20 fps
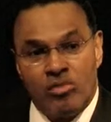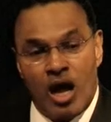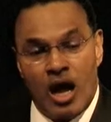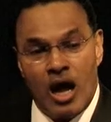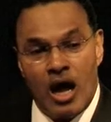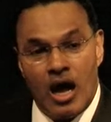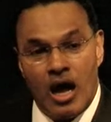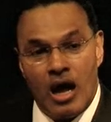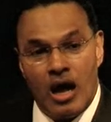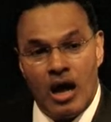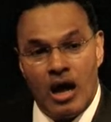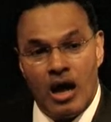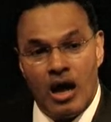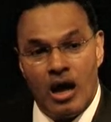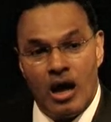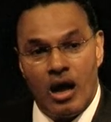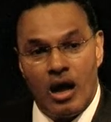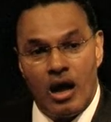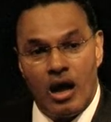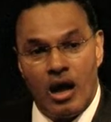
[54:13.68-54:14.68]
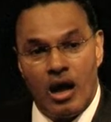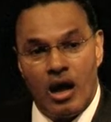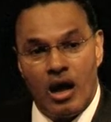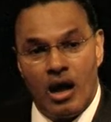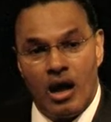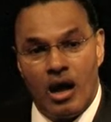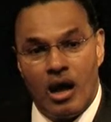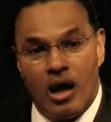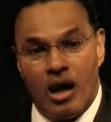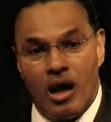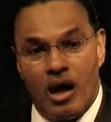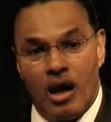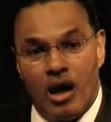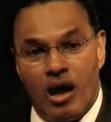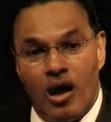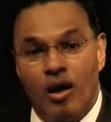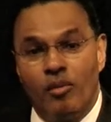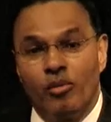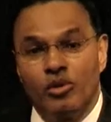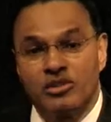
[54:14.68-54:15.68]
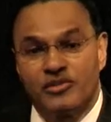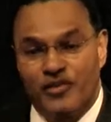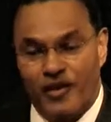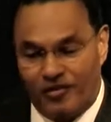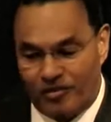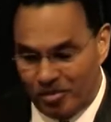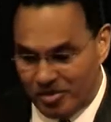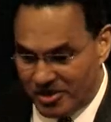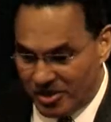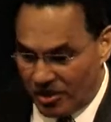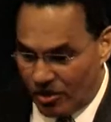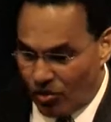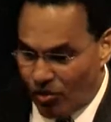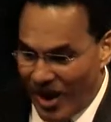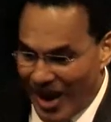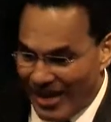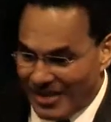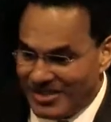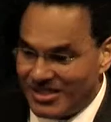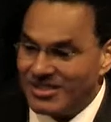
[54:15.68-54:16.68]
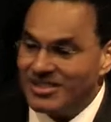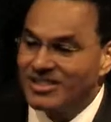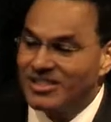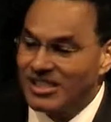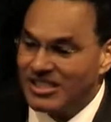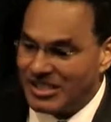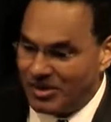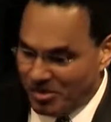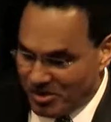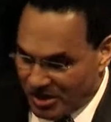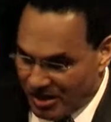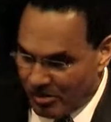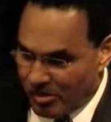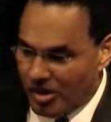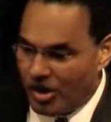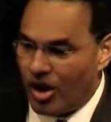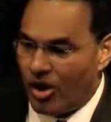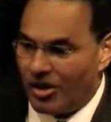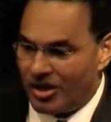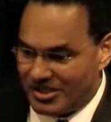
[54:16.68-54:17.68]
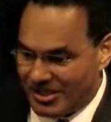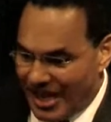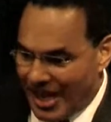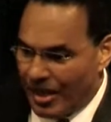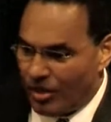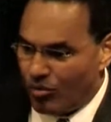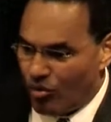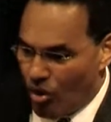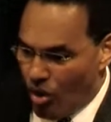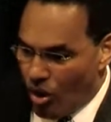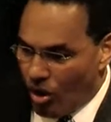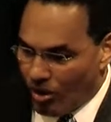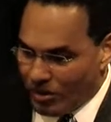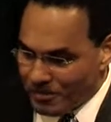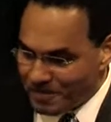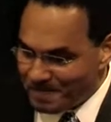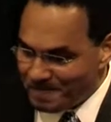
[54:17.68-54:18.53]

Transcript: uh, almost 50% of whites and 60% of minorities got it wrong.